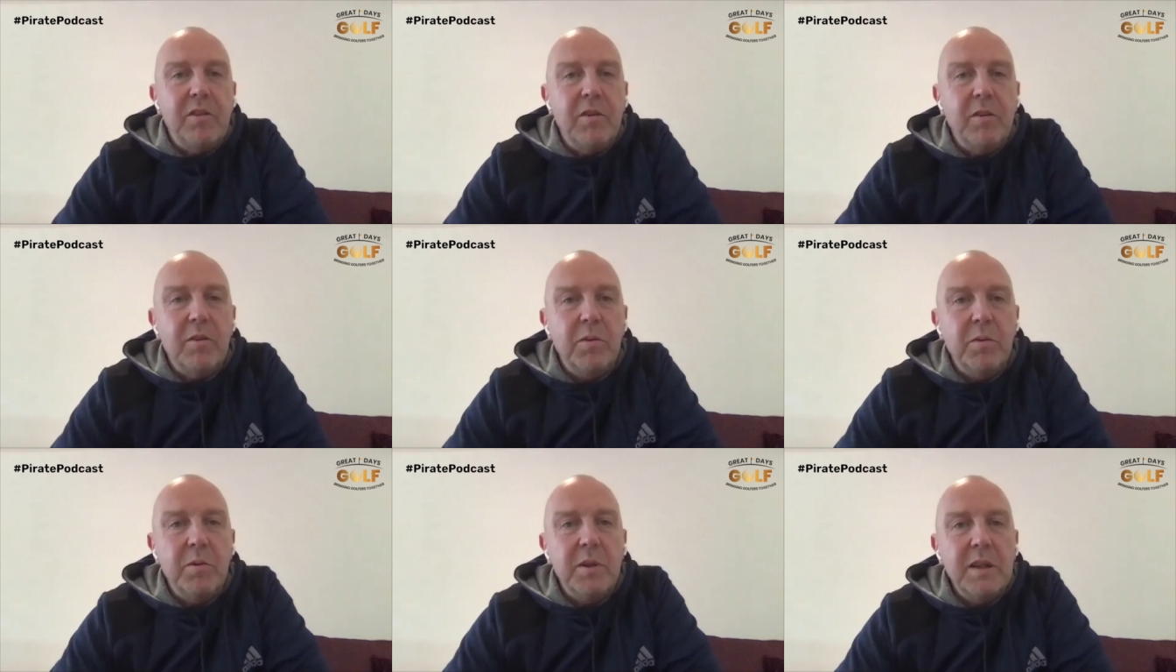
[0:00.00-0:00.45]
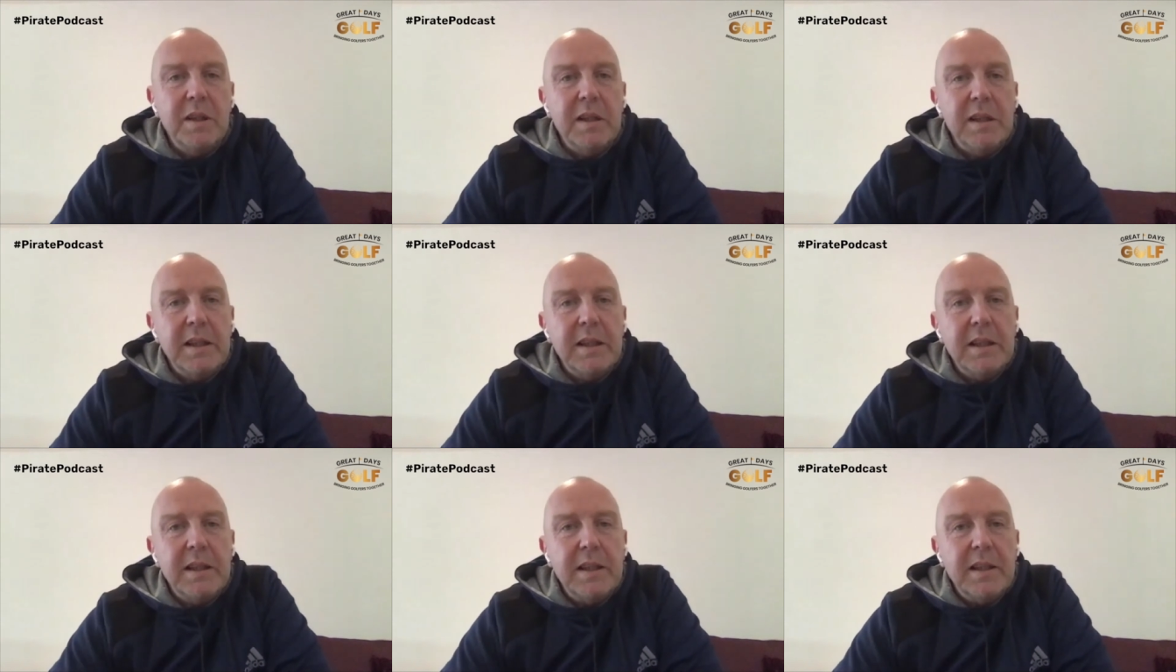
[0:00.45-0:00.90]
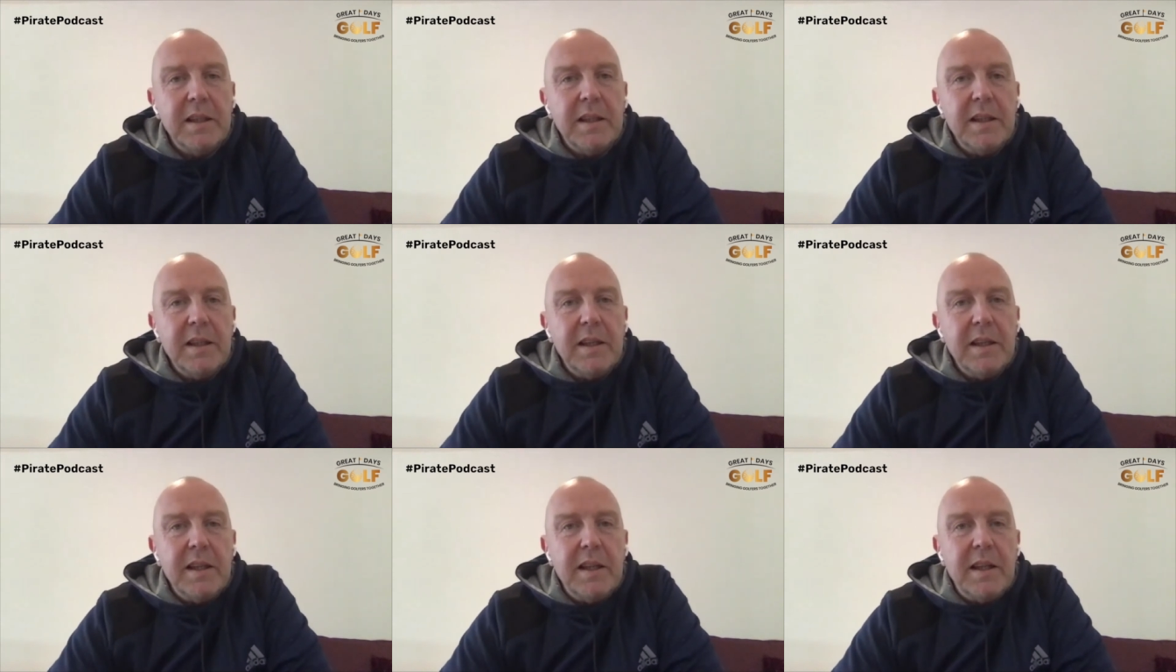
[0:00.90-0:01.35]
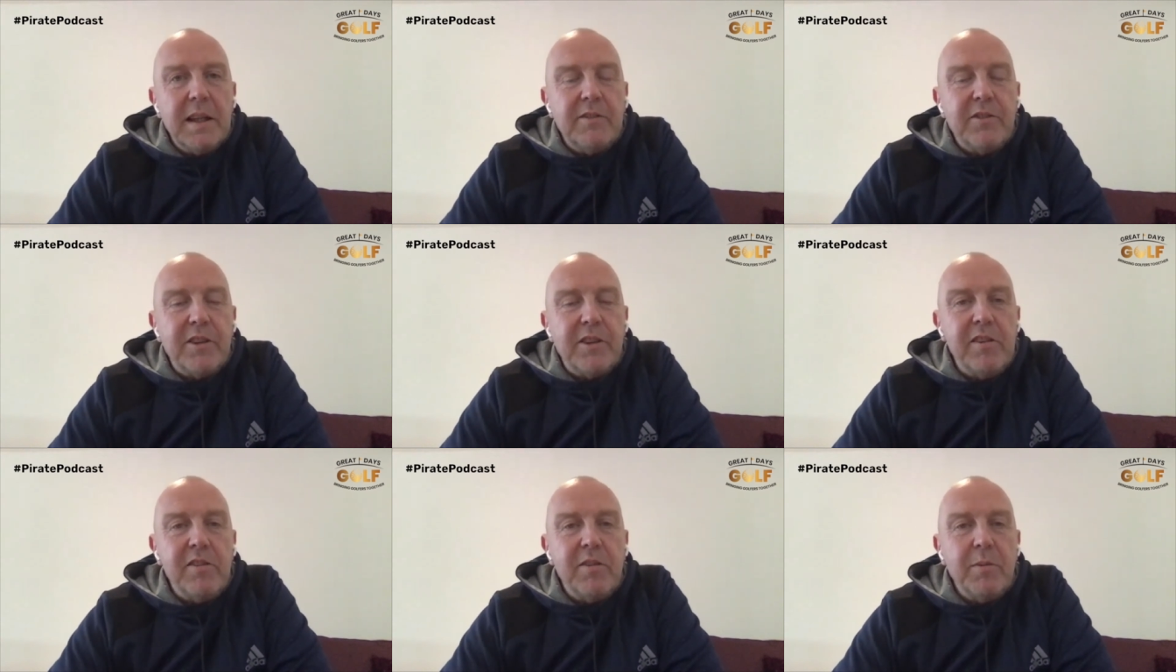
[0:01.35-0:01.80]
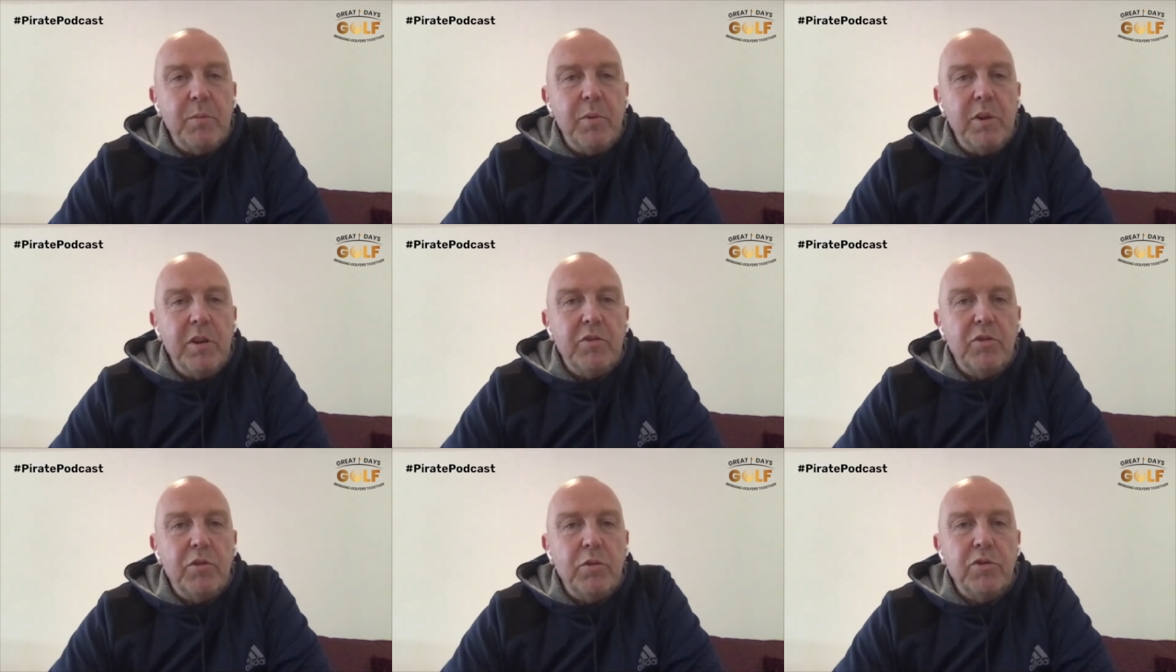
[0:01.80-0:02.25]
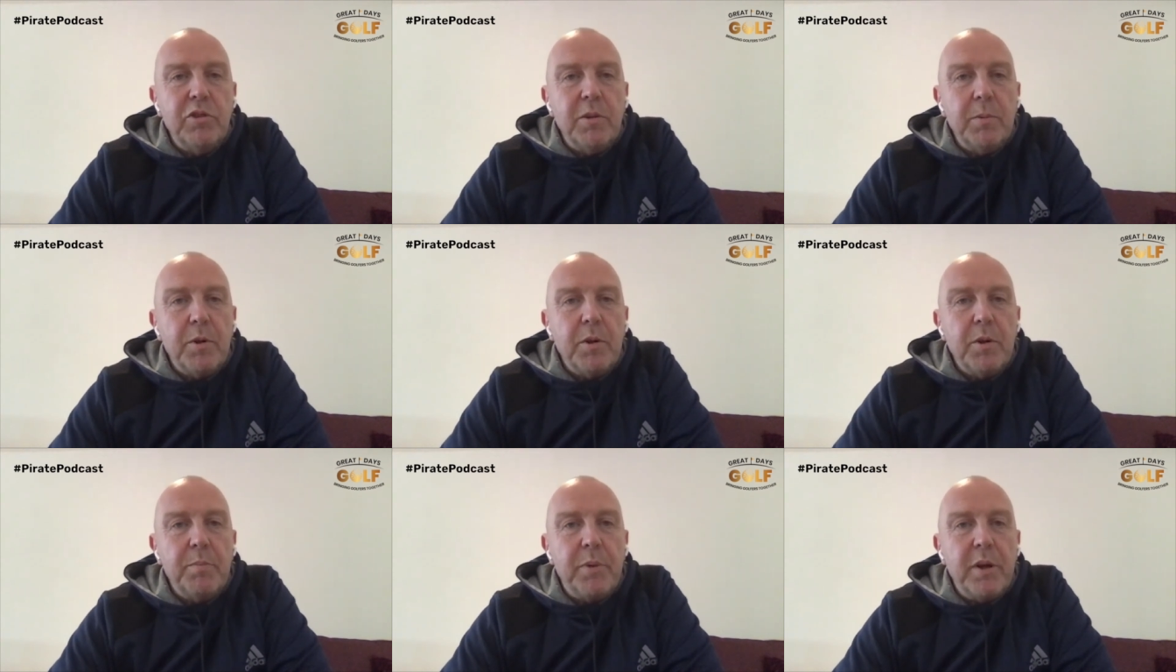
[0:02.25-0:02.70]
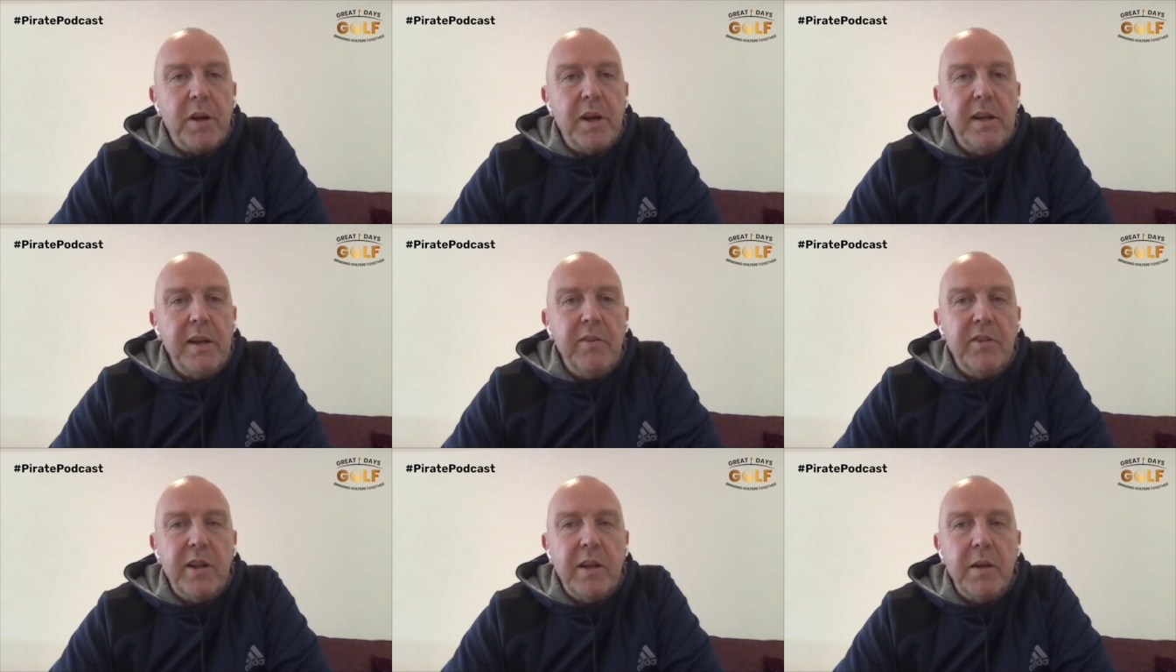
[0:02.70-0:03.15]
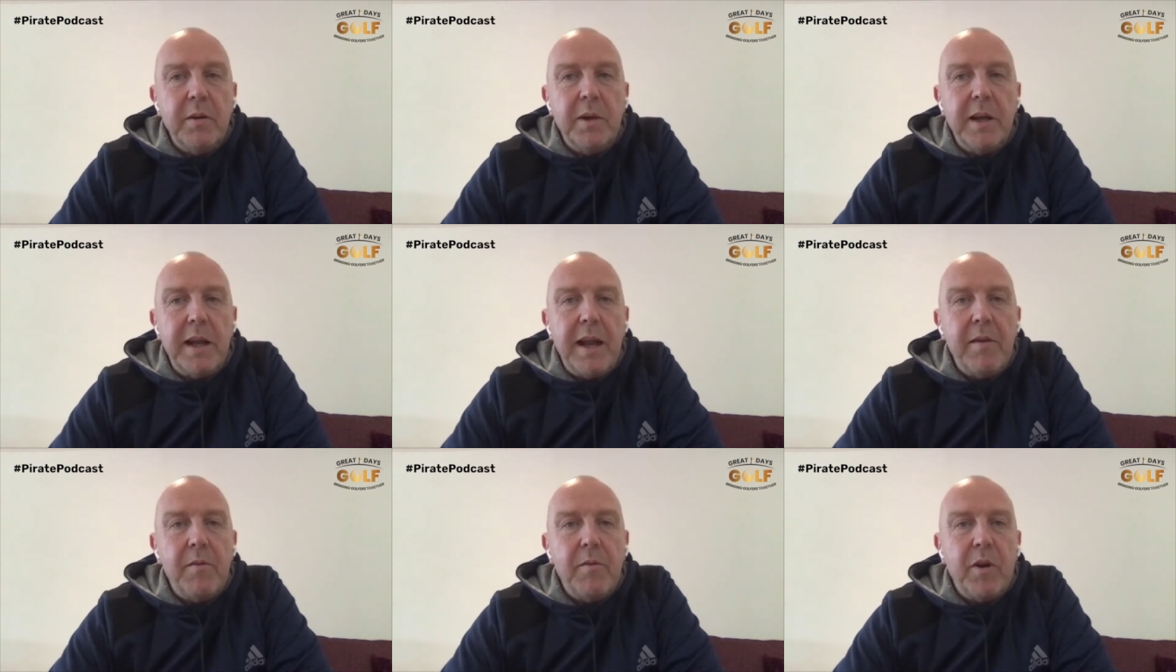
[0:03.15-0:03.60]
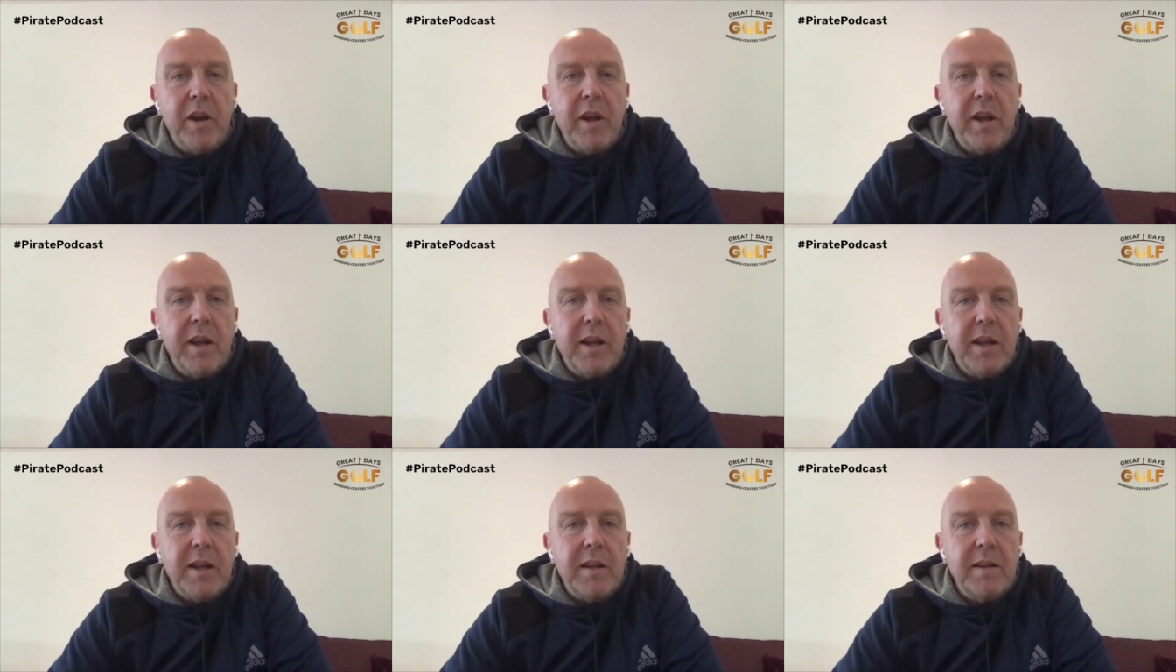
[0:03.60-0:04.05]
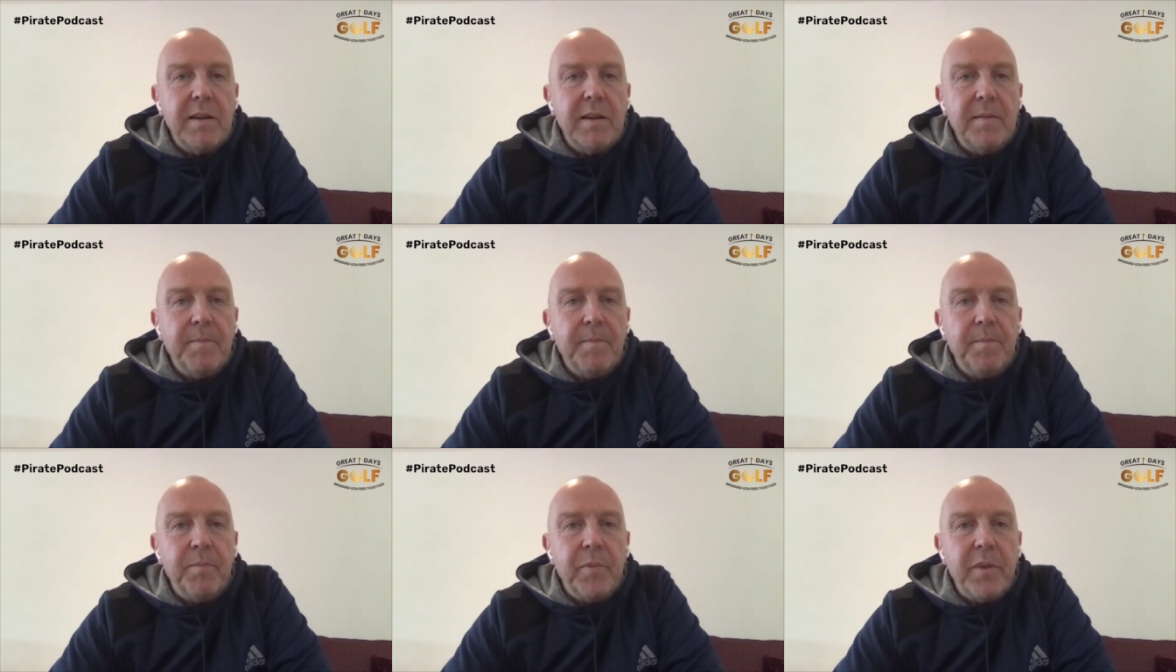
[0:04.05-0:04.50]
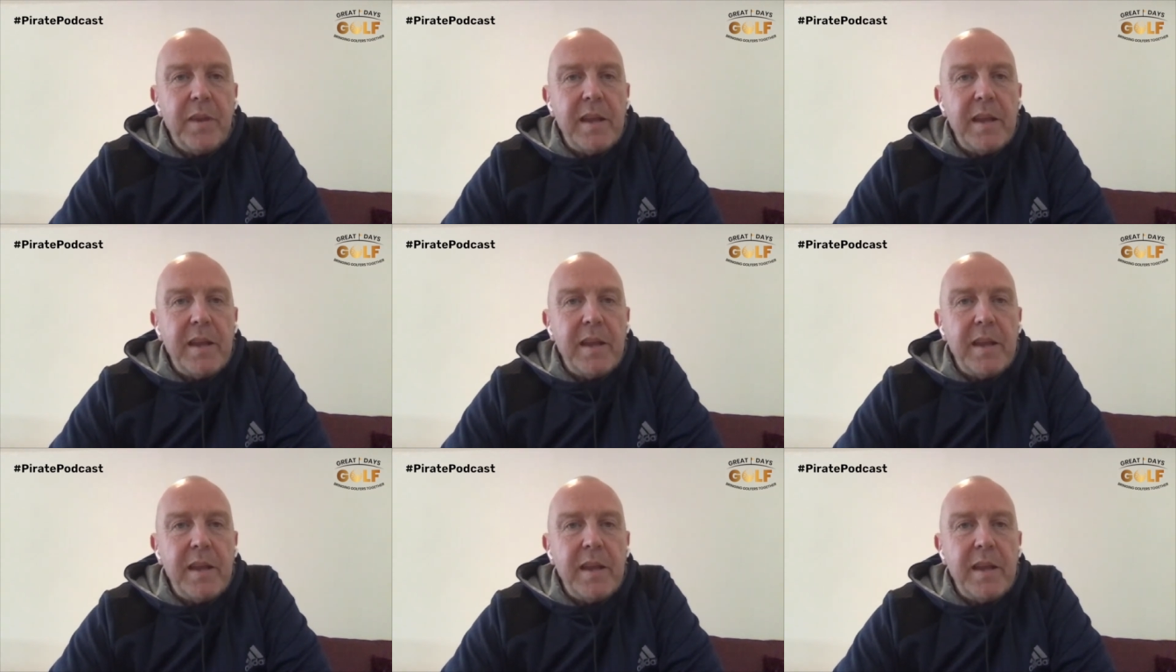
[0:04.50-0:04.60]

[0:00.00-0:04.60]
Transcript: So I'll see some, we'll do some goodbyes now and then Ryan can